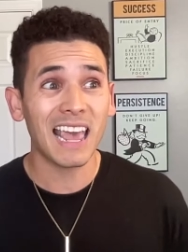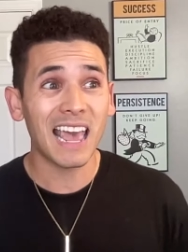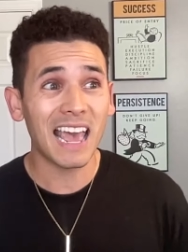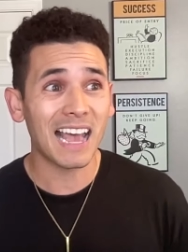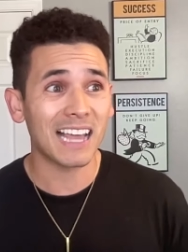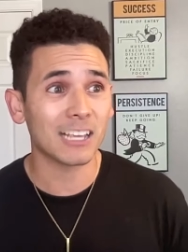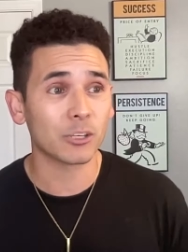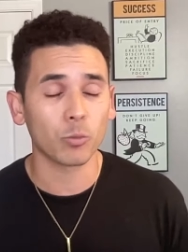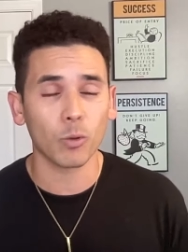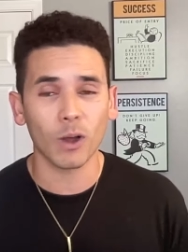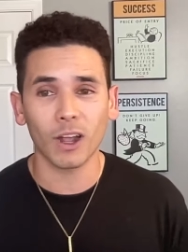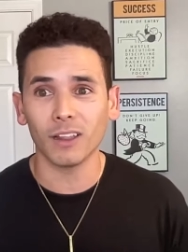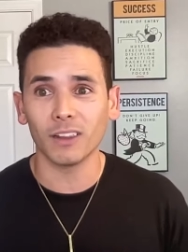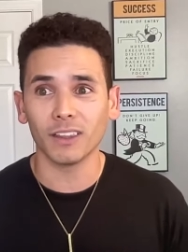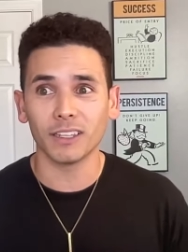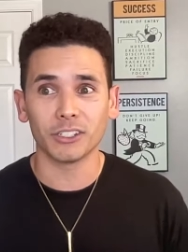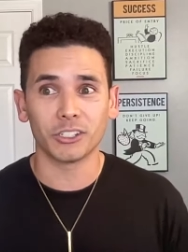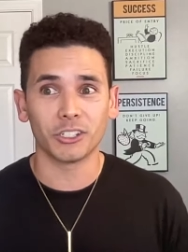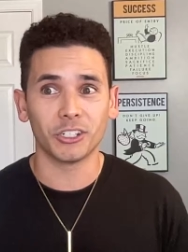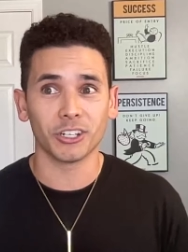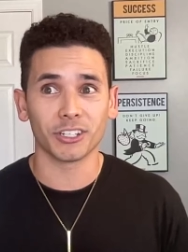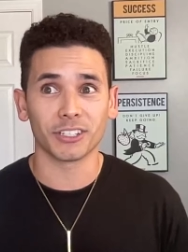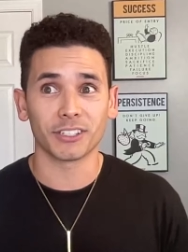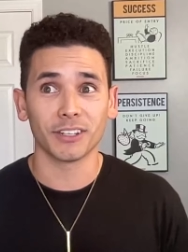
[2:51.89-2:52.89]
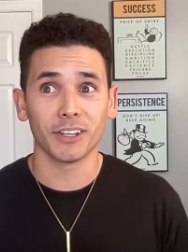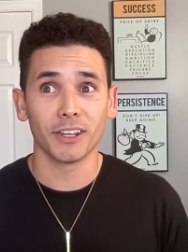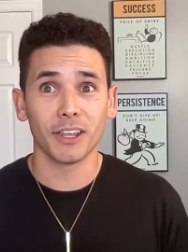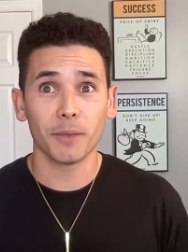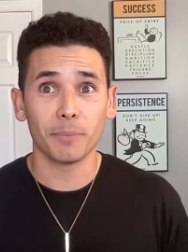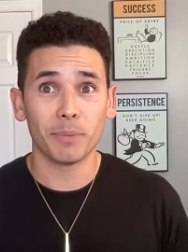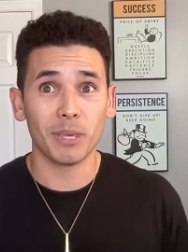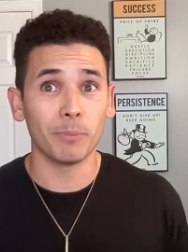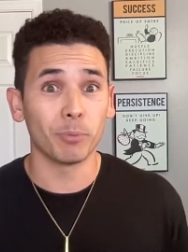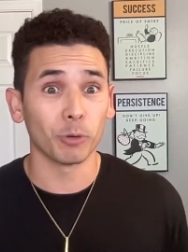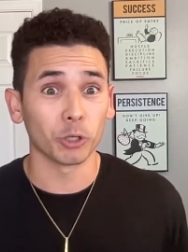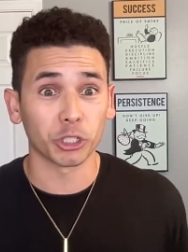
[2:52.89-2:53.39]
as well as just
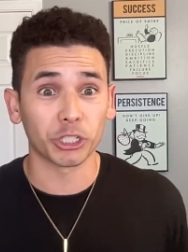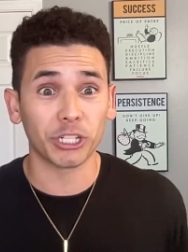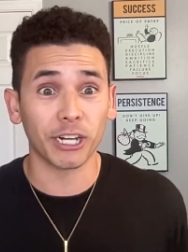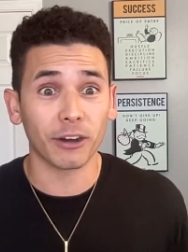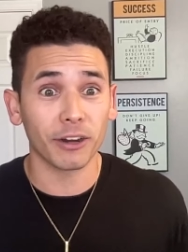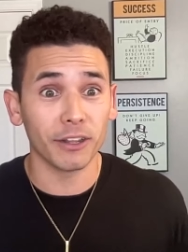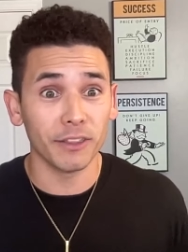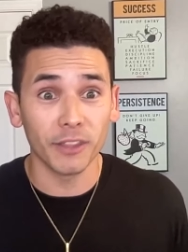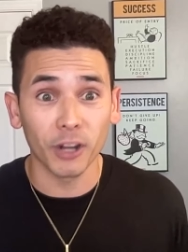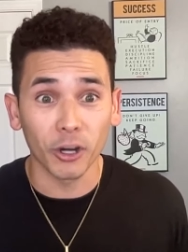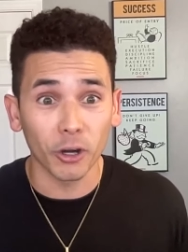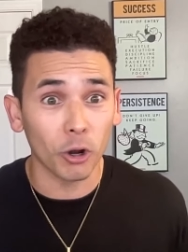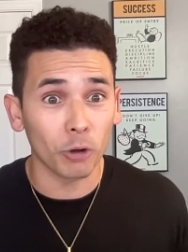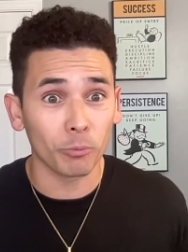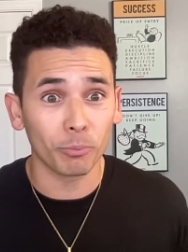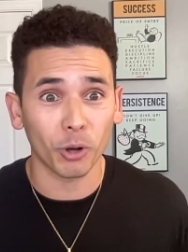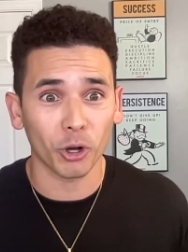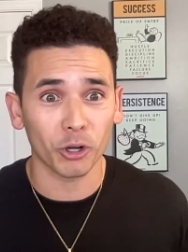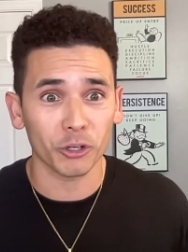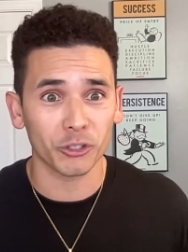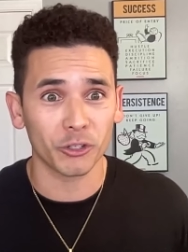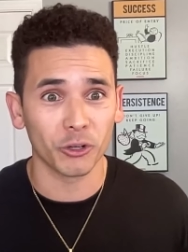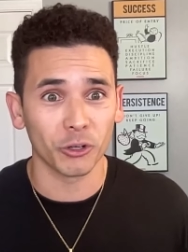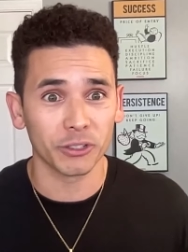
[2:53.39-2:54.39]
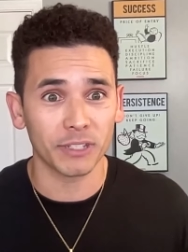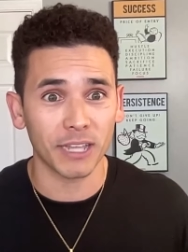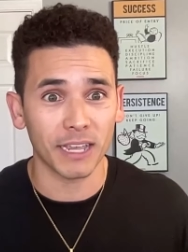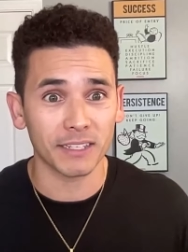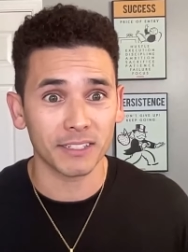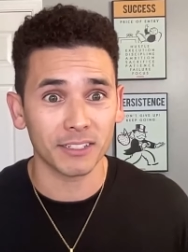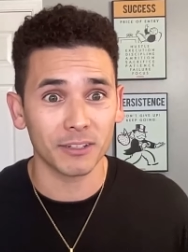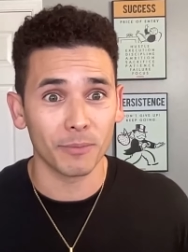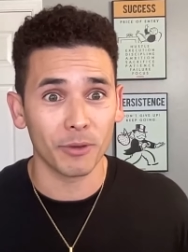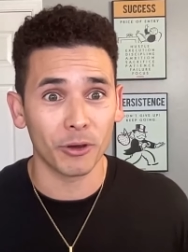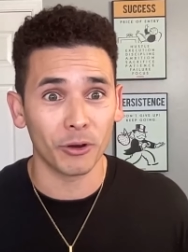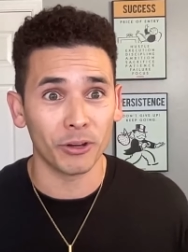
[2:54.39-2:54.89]
people sharing their own personal
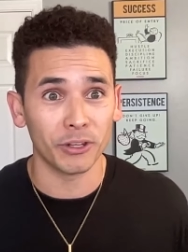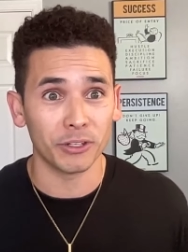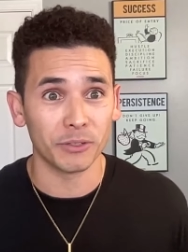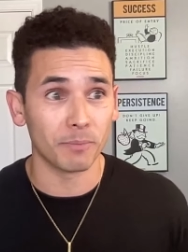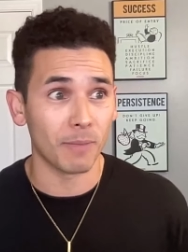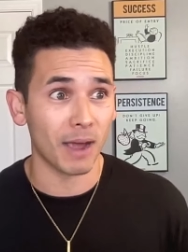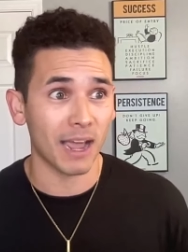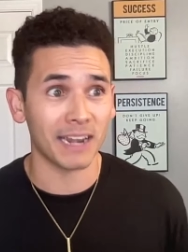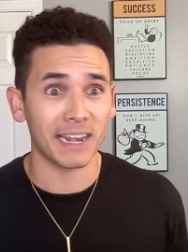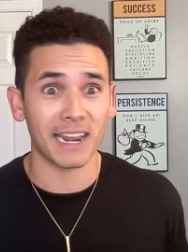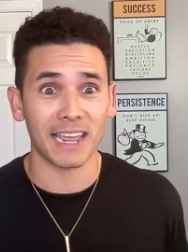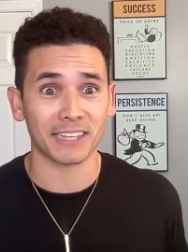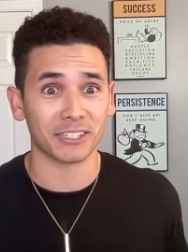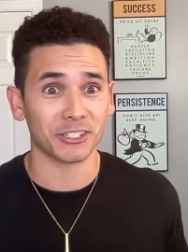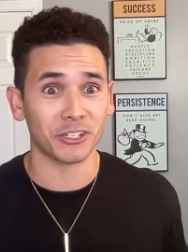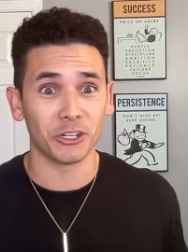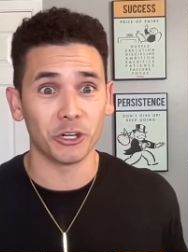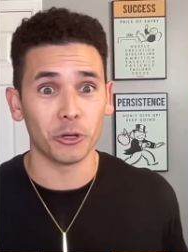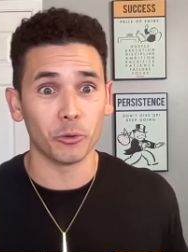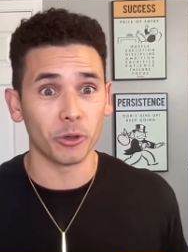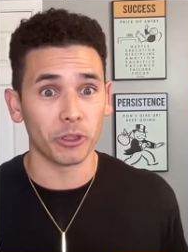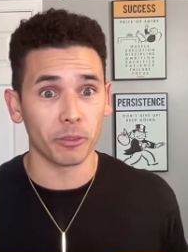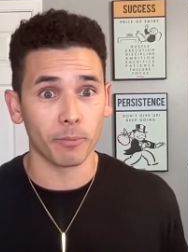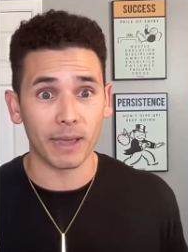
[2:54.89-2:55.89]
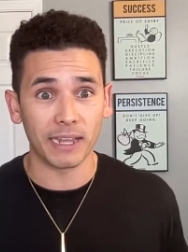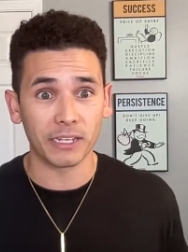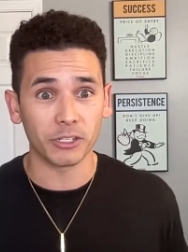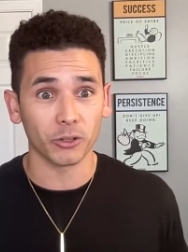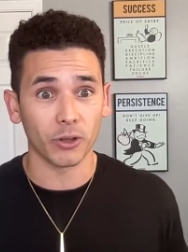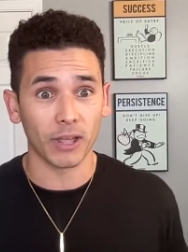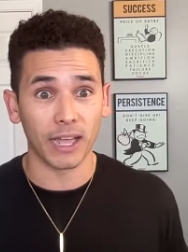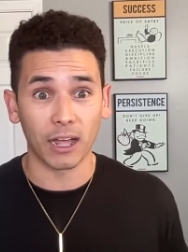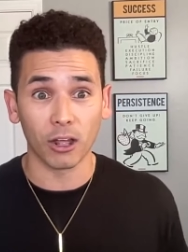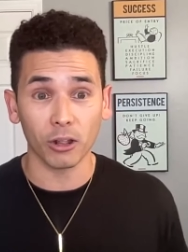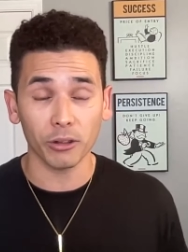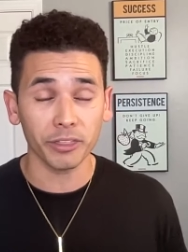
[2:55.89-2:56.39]
testimonies. Mine has to do with mental
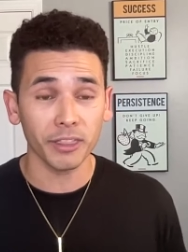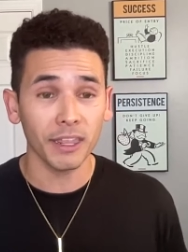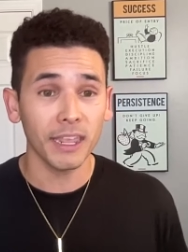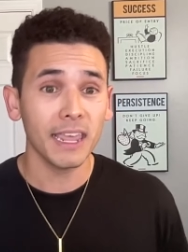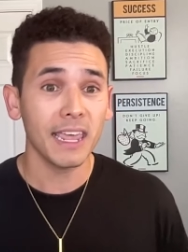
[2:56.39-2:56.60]
health.